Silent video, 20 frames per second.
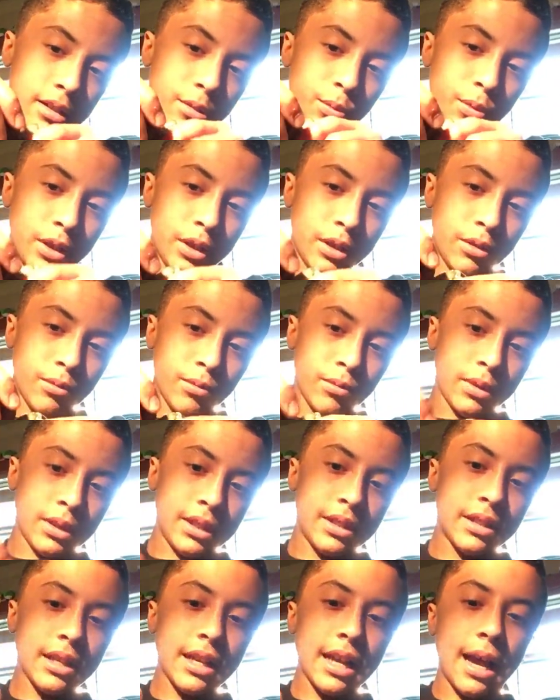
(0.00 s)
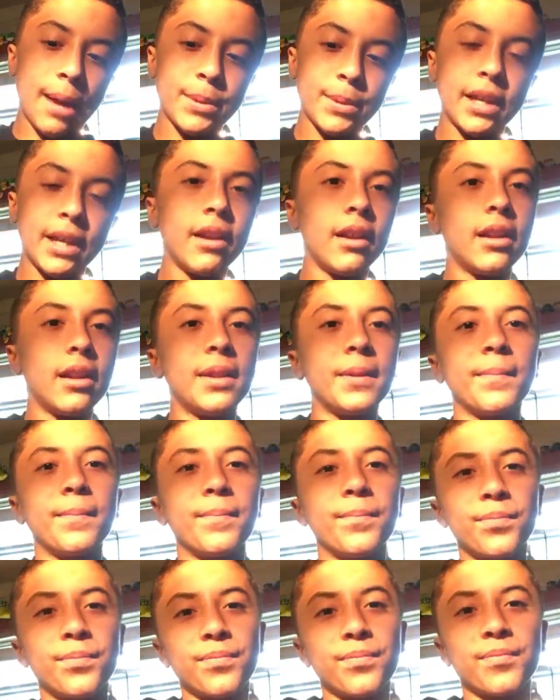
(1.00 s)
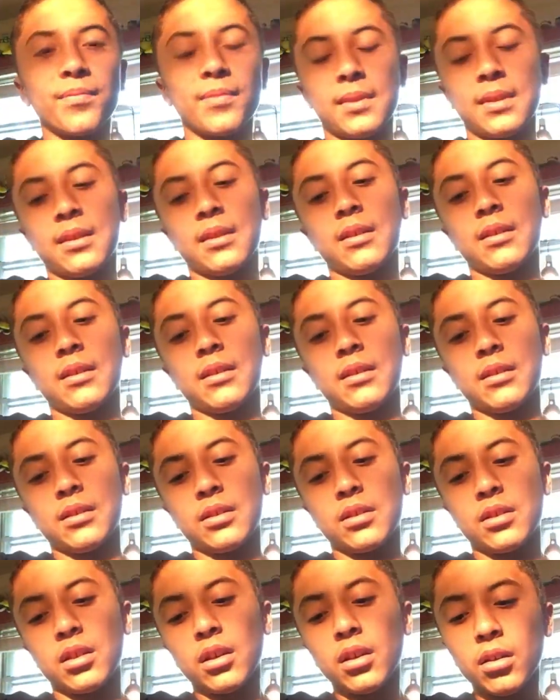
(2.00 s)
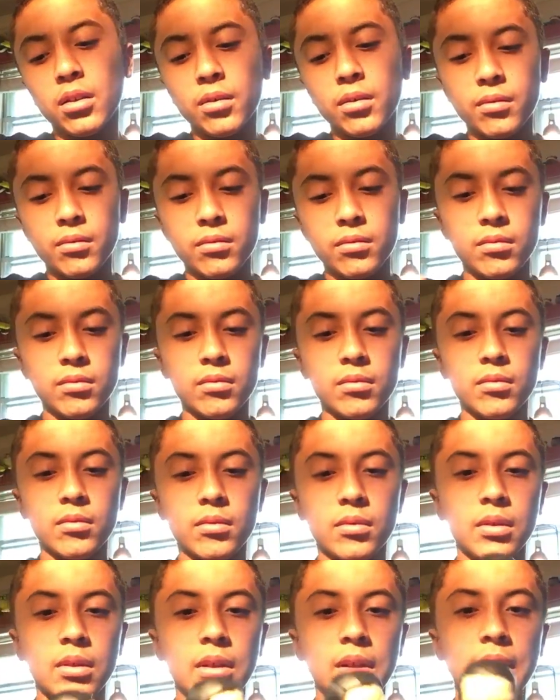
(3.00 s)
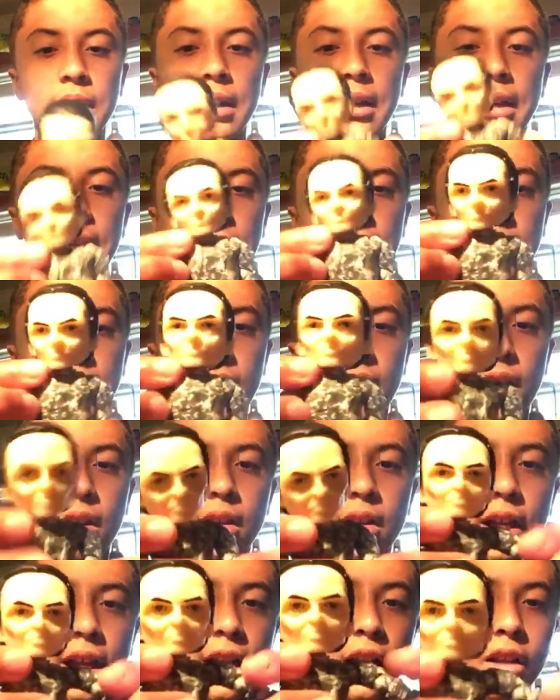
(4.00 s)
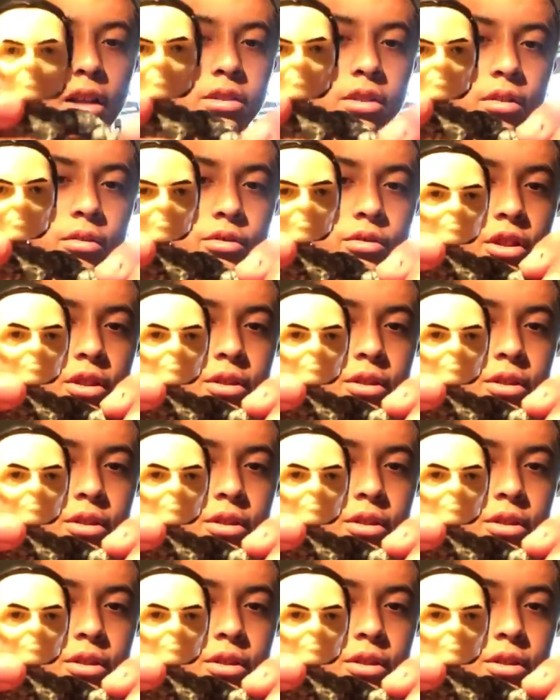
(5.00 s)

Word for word: it's weird when he's decapitated. So head on, and also